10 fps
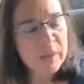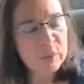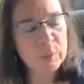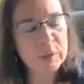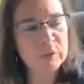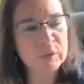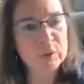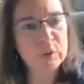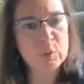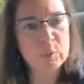pathway for
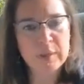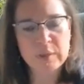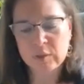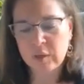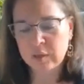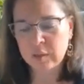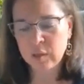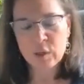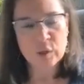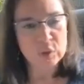you based on
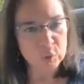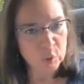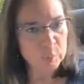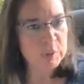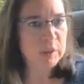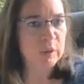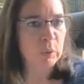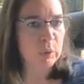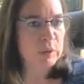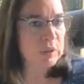your particular
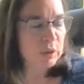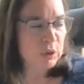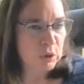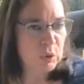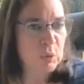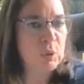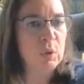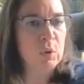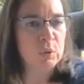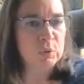organization, your
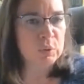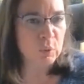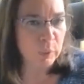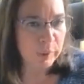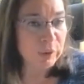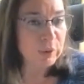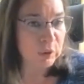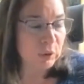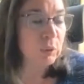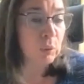goals, where
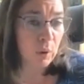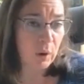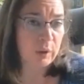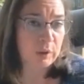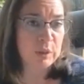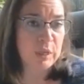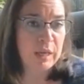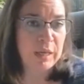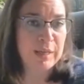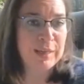you are
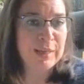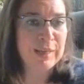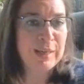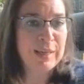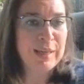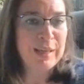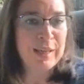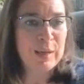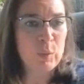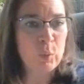today,
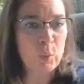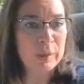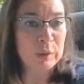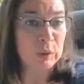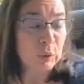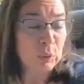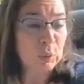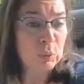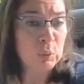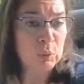and what
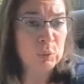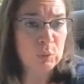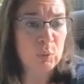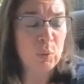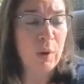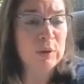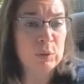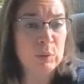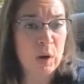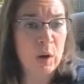you want
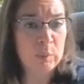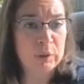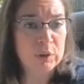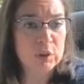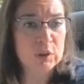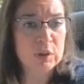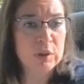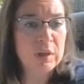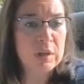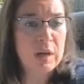to accomplish.
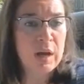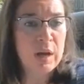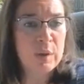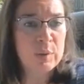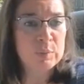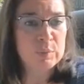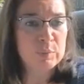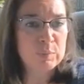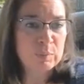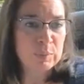Um,
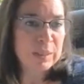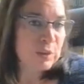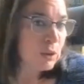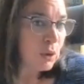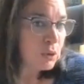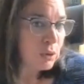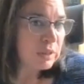because no